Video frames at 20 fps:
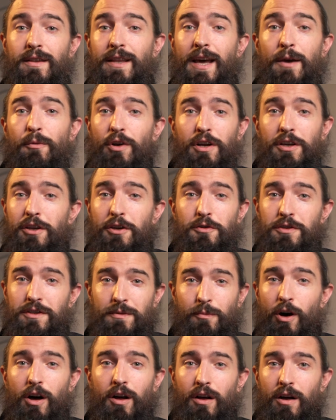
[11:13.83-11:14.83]
they want to use
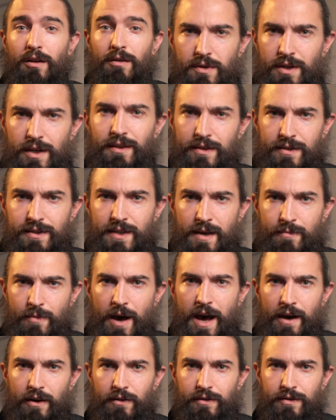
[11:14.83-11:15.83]
them all in the same
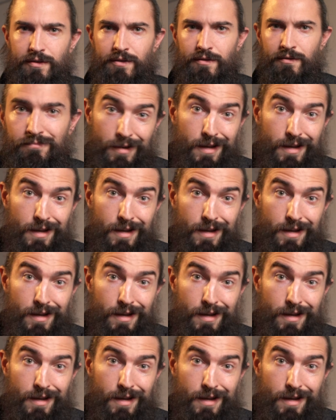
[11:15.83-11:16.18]
house,